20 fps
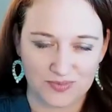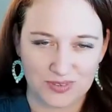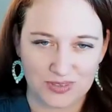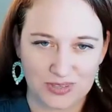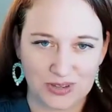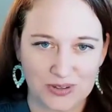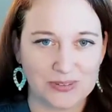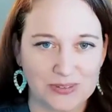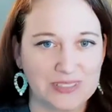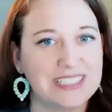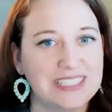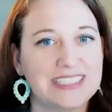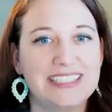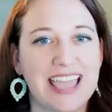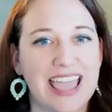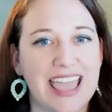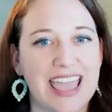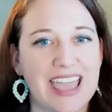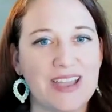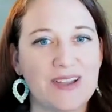So
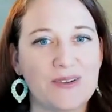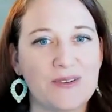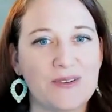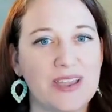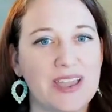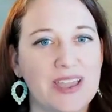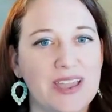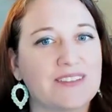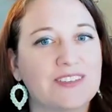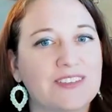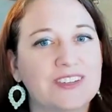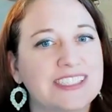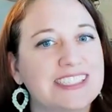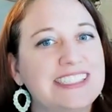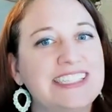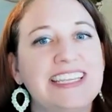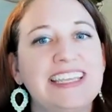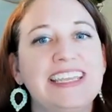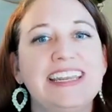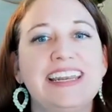today we have
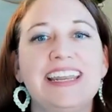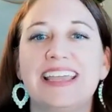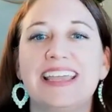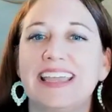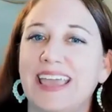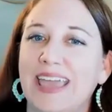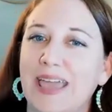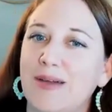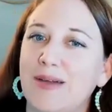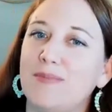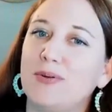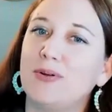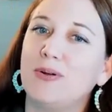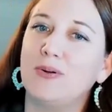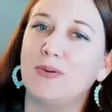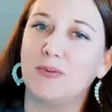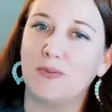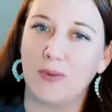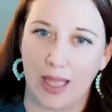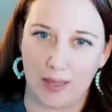Christine
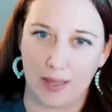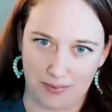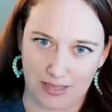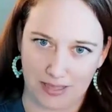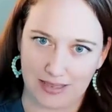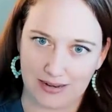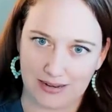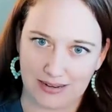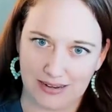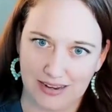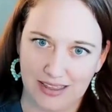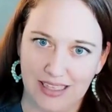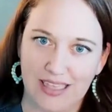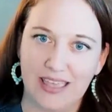Campbell Rapin,